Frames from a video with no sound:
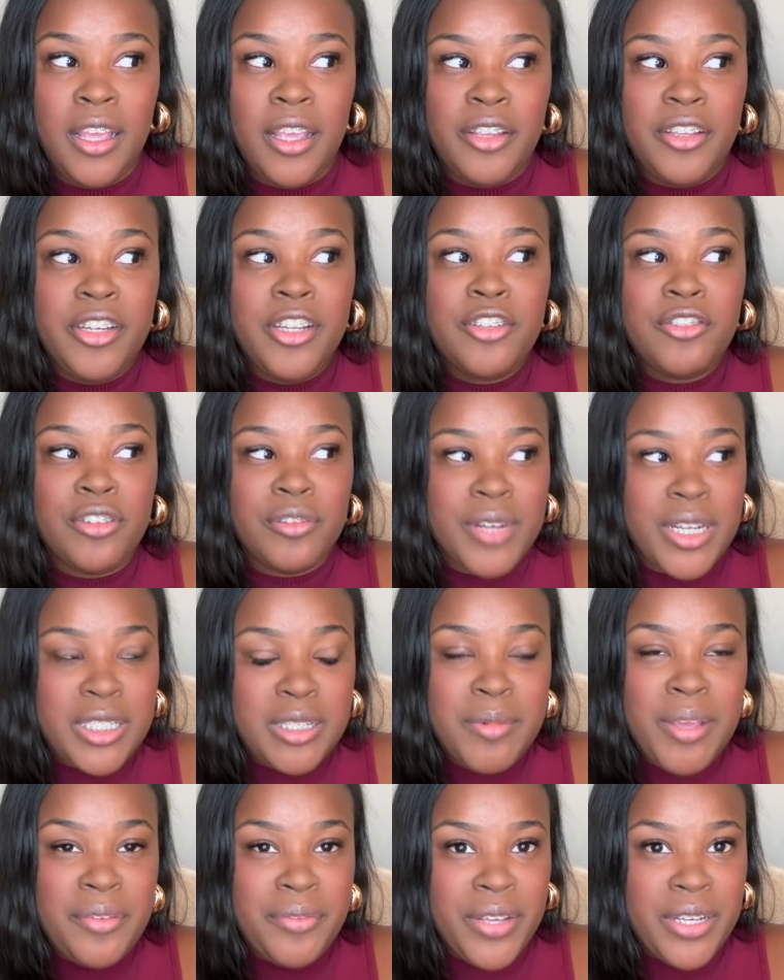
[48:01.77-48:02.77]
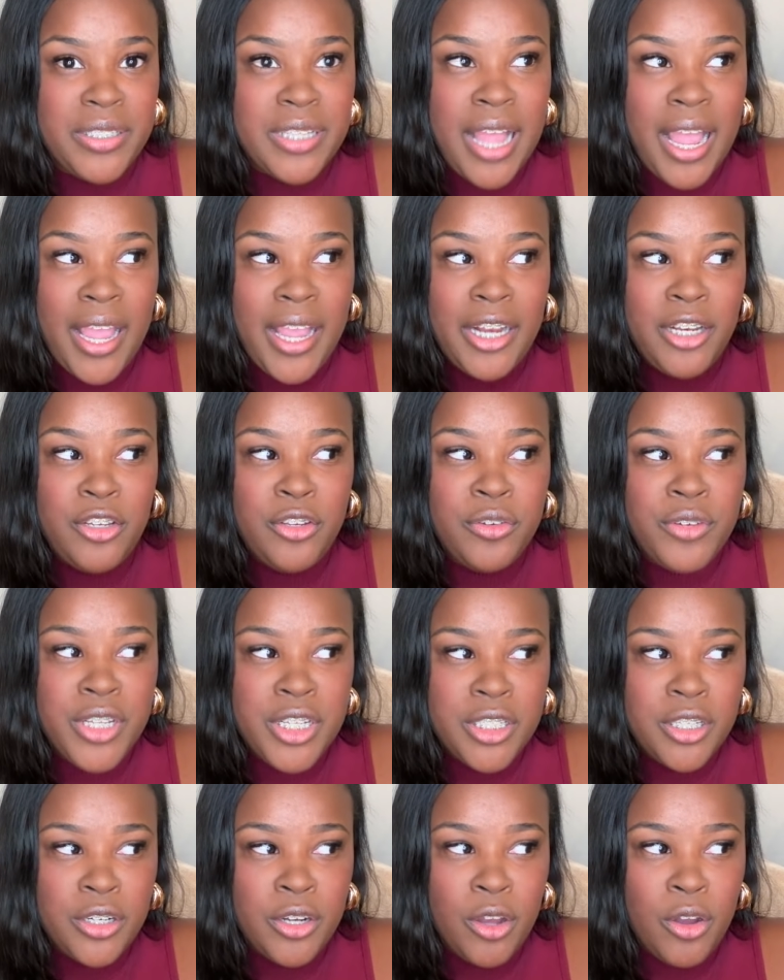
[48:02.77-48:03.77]
You need your resume fixed, and you
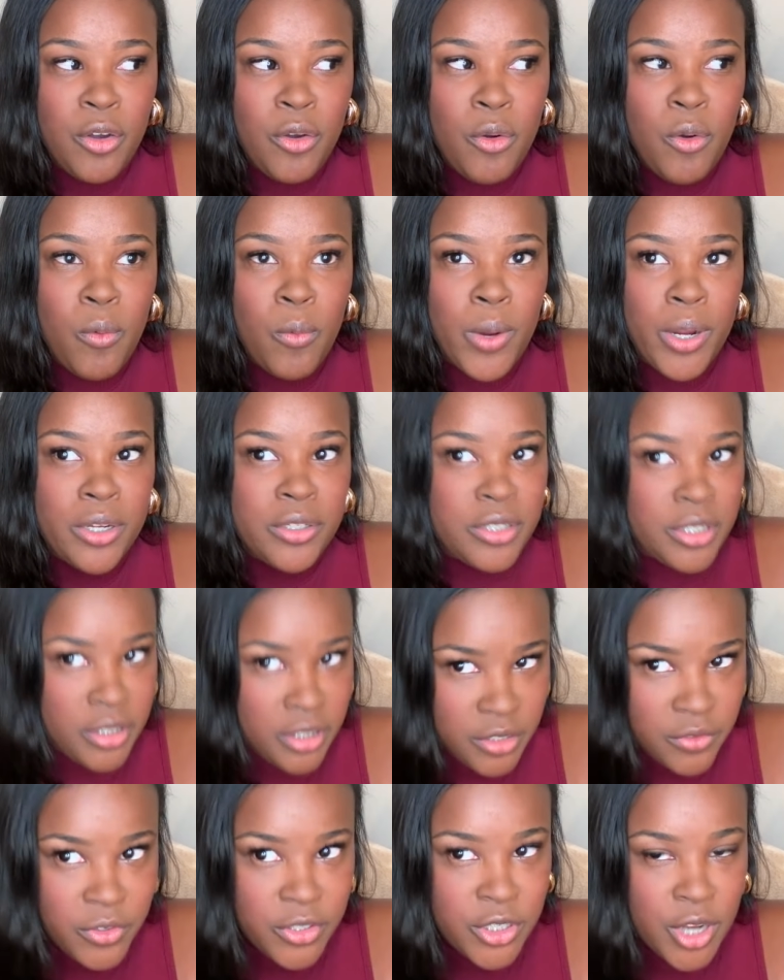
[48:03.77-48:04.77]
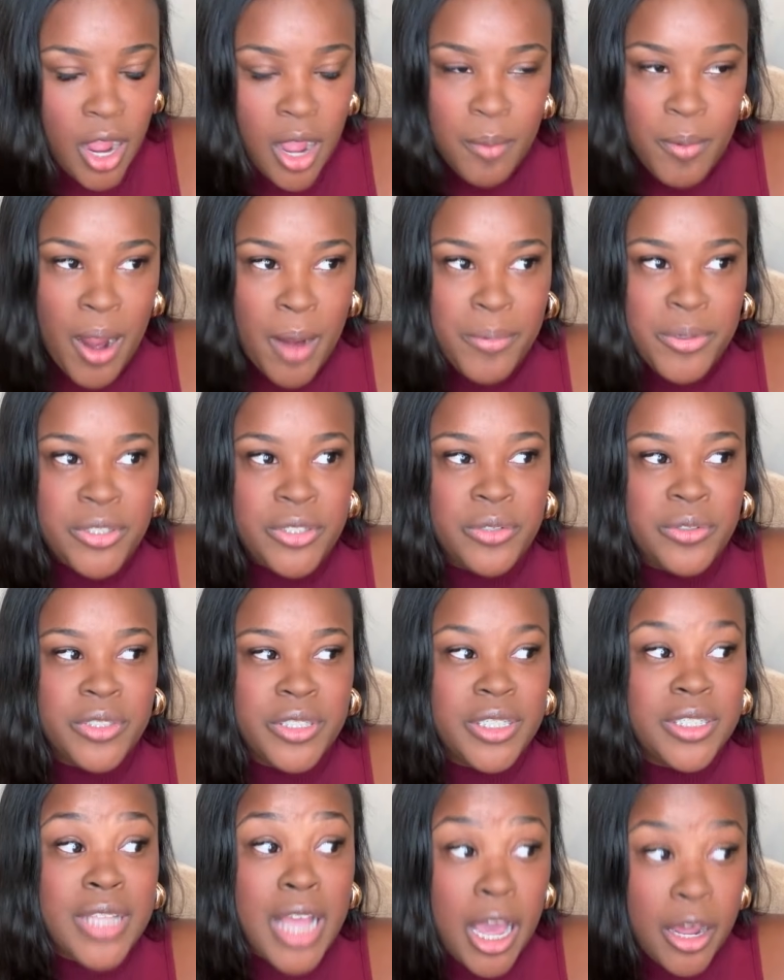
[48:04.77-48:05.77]
need to know where to look for job
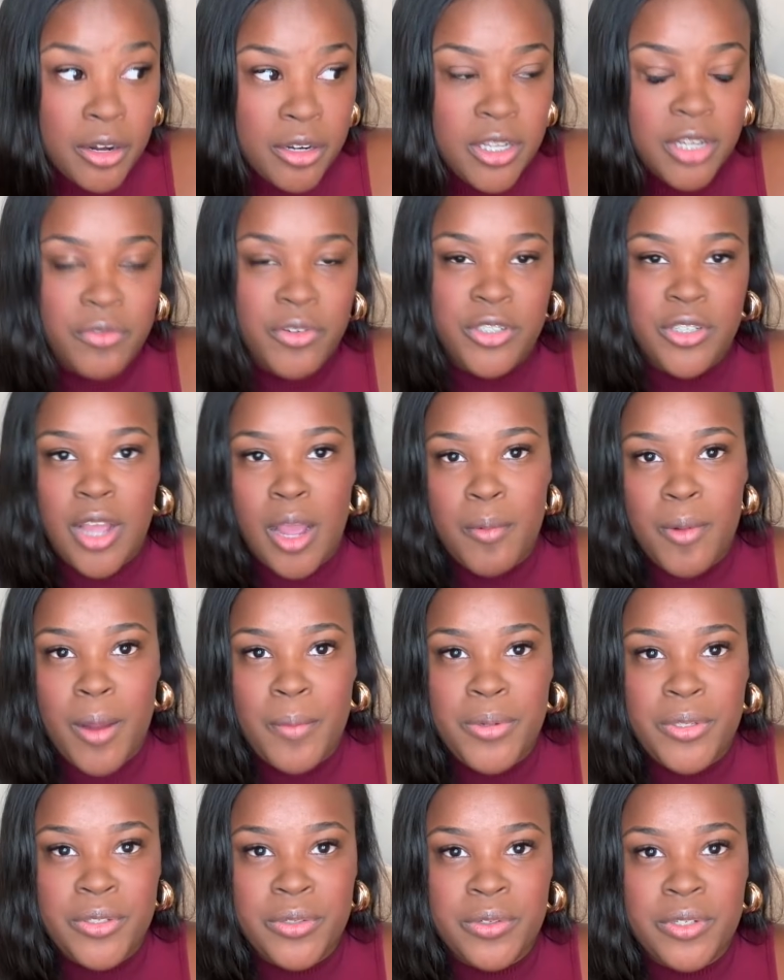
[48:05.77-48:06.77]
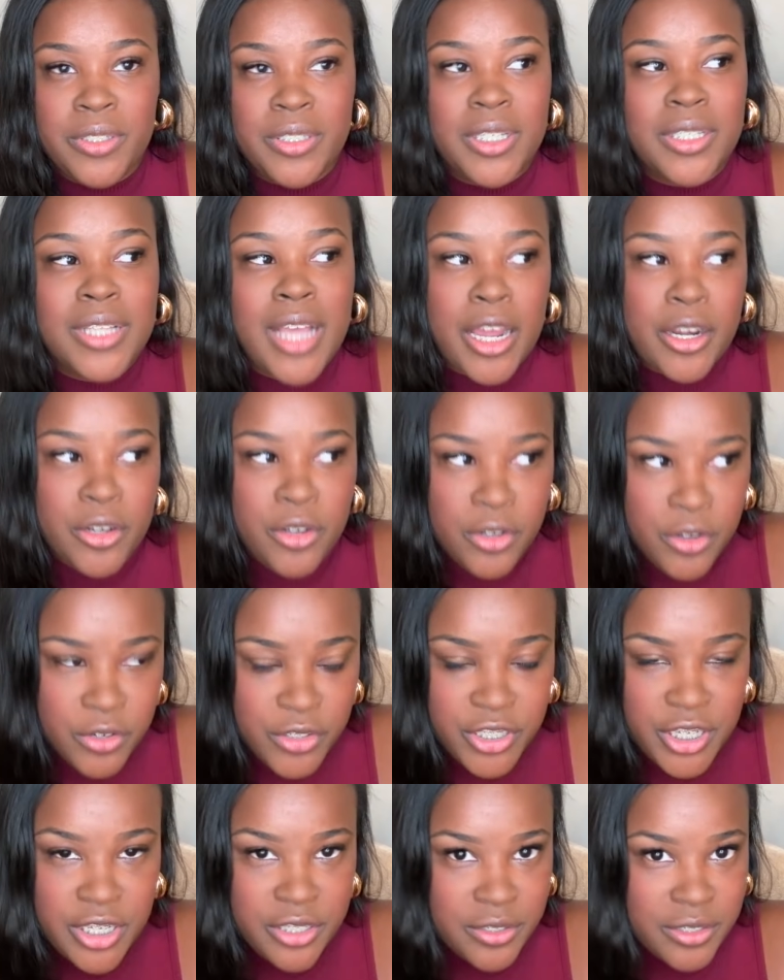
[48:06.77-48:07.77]
opportunities, how to look for job opportunities, how to
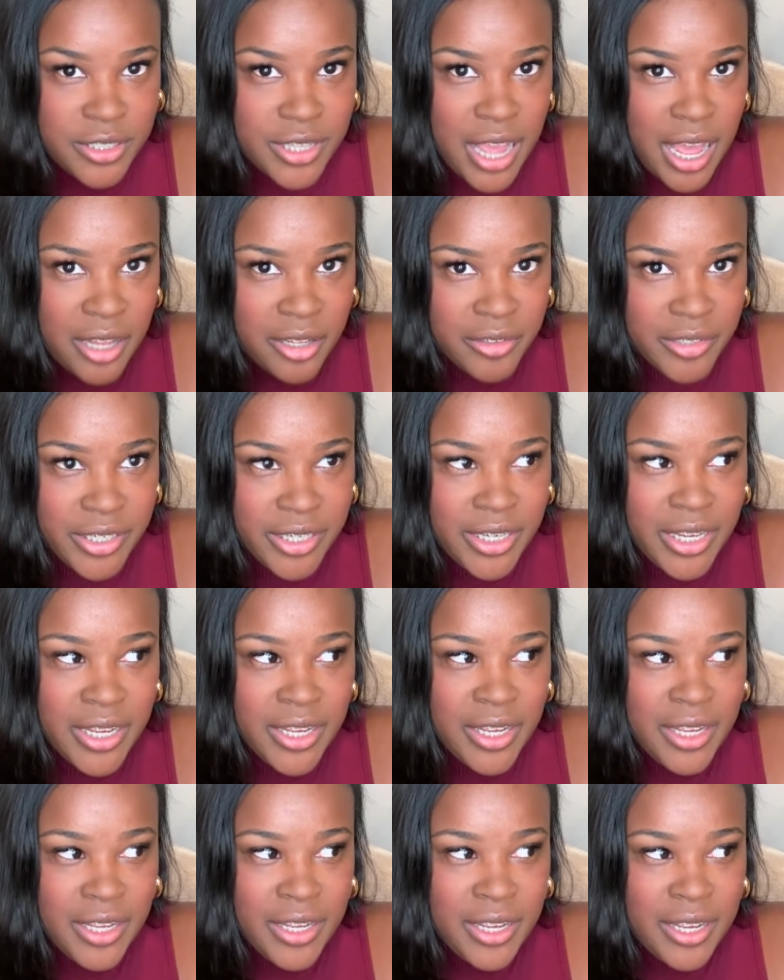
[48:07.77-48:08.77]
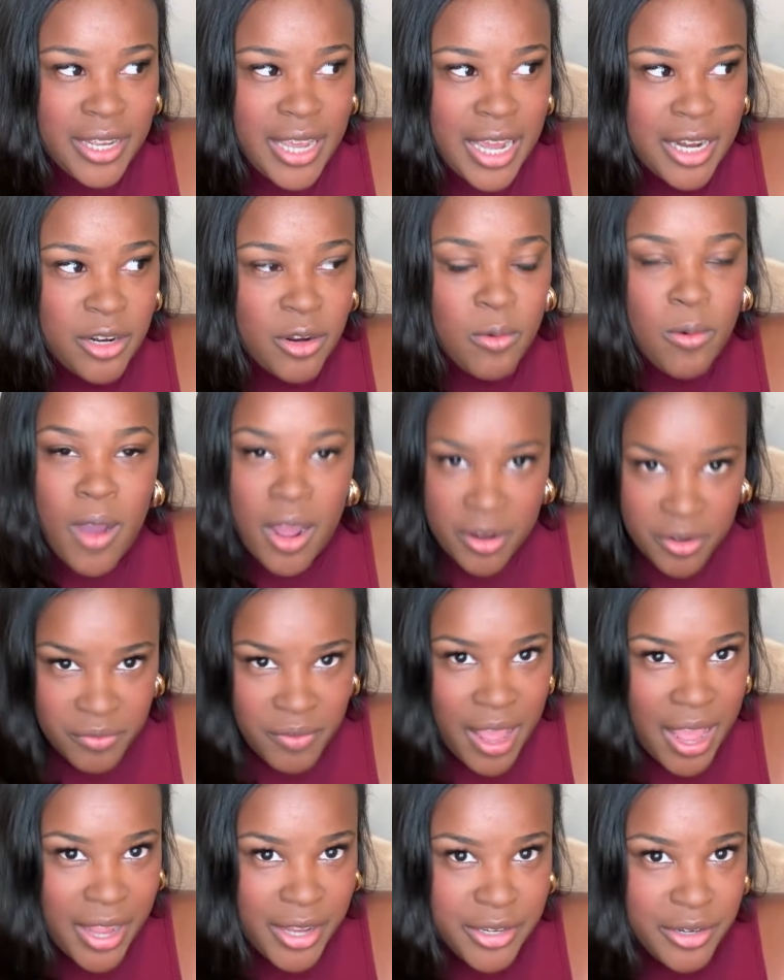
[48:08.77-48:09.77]
negotiate your salary, how to
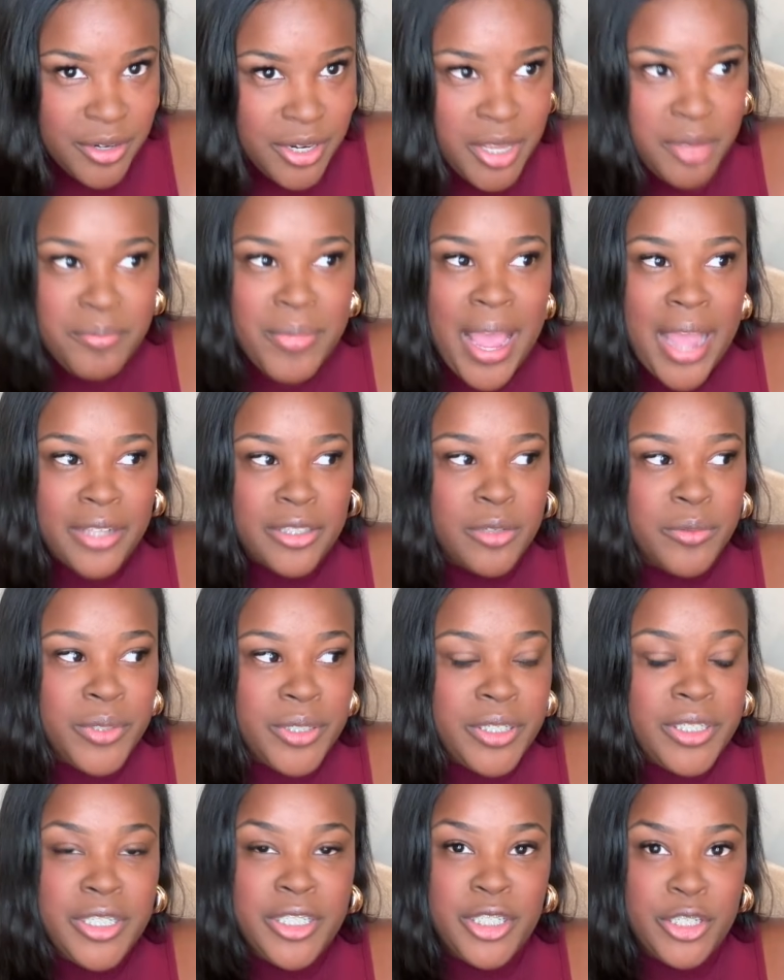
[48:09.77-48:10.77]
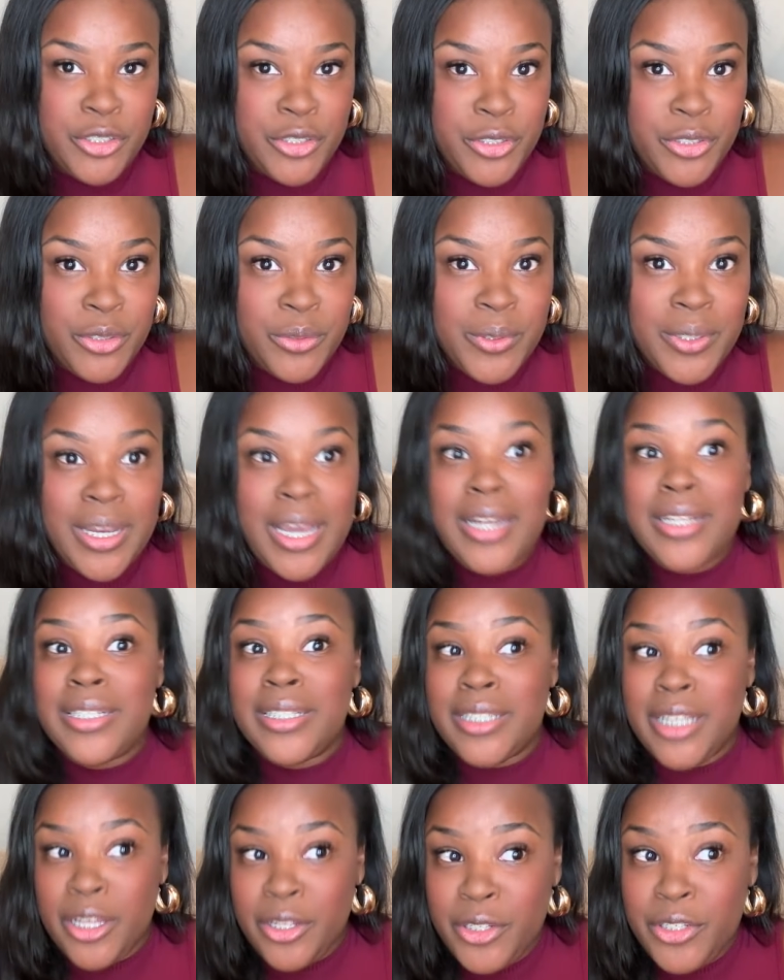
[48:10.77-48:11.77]
quantify your impact and what it is that you're doing, how to
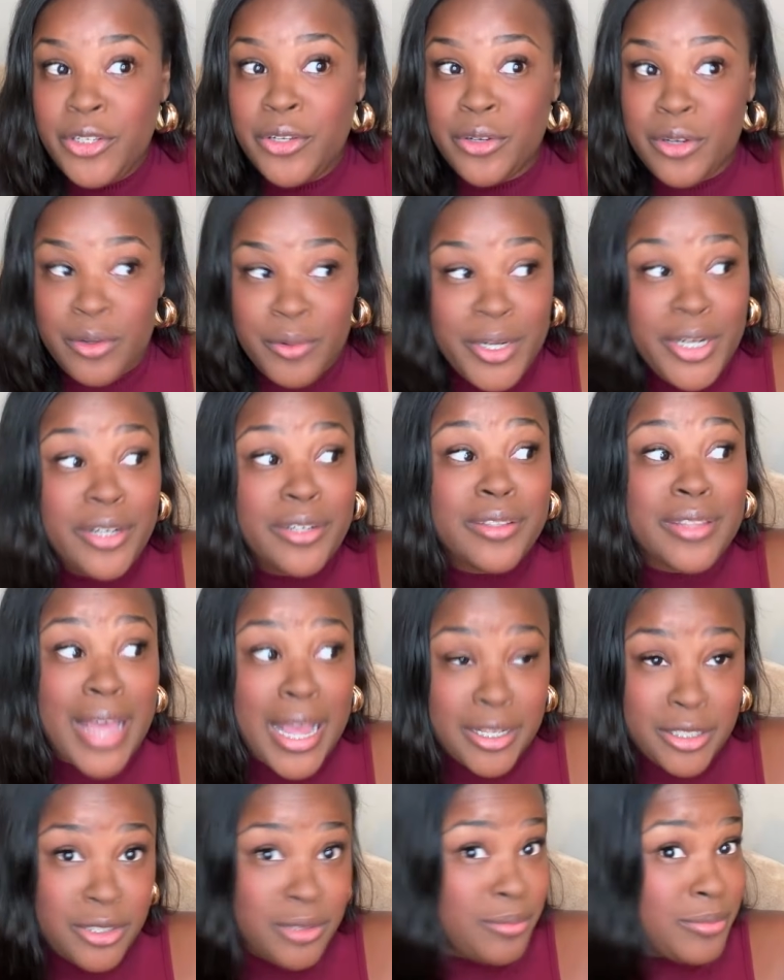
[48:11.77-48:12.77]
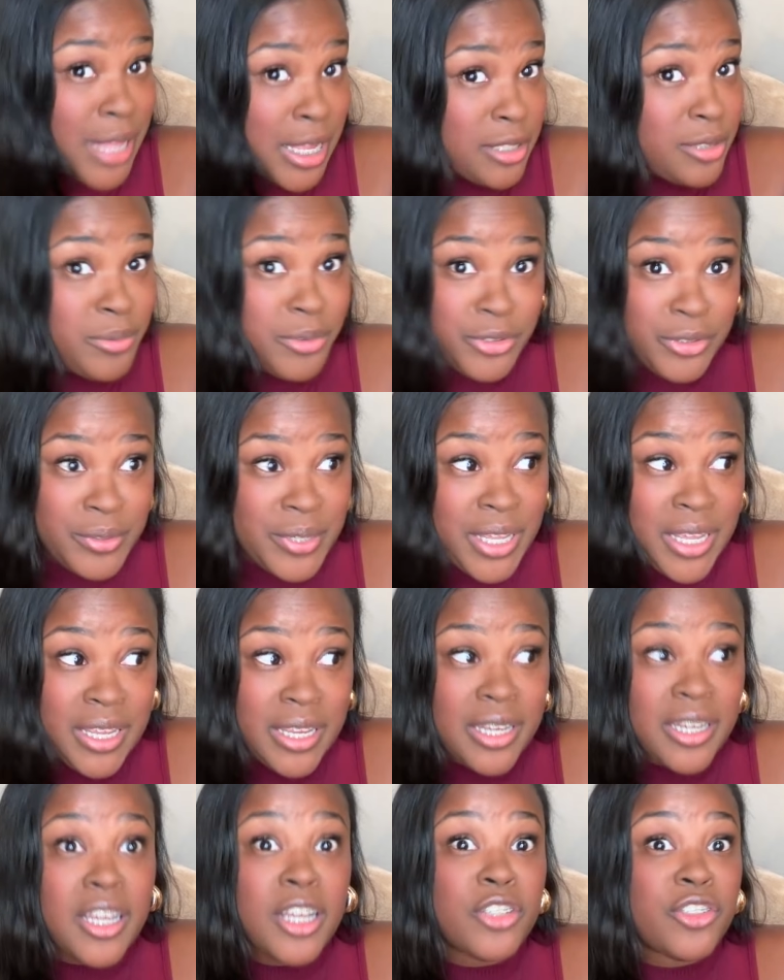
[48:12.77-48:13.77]
scale in your career. That's what you
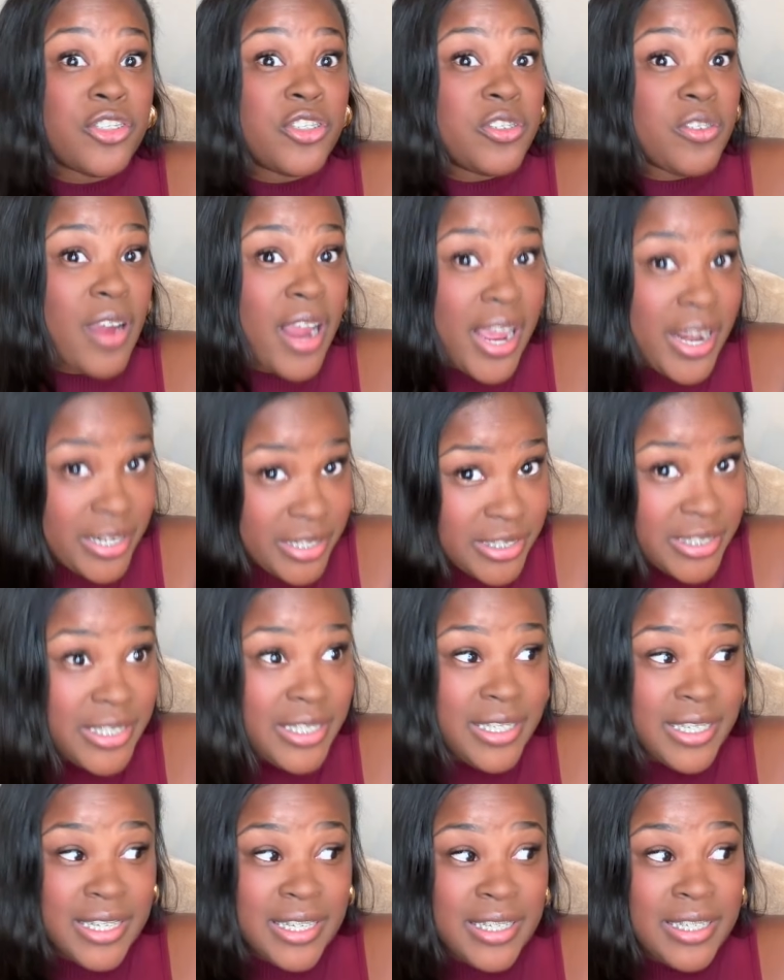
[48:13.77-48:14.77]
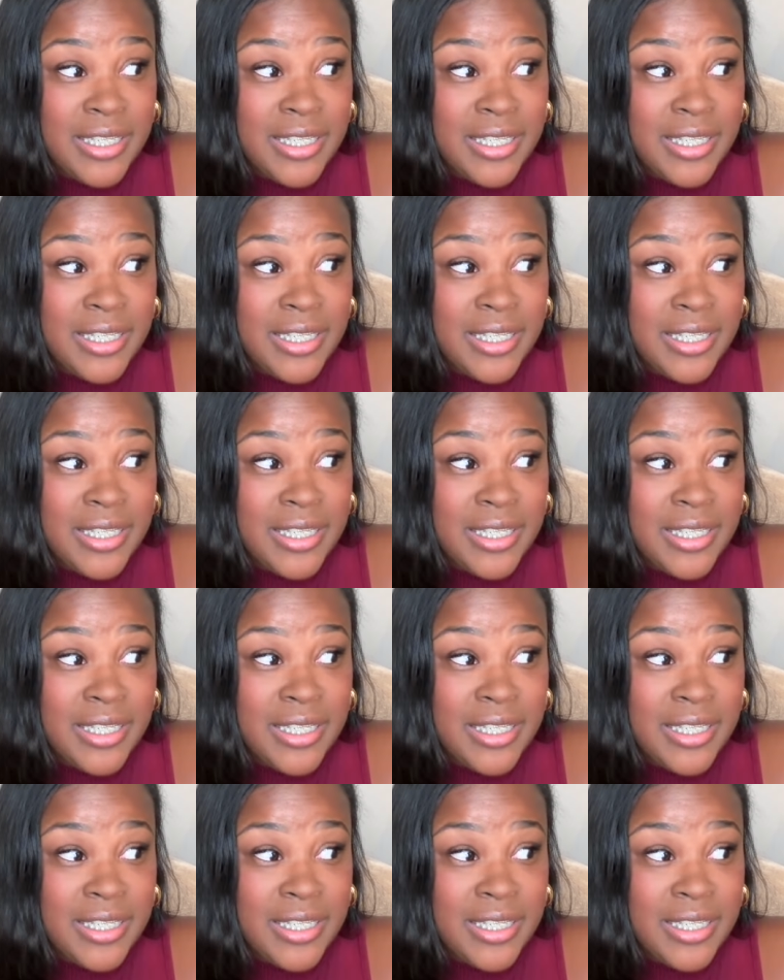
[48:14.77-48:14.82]
need, a strategy.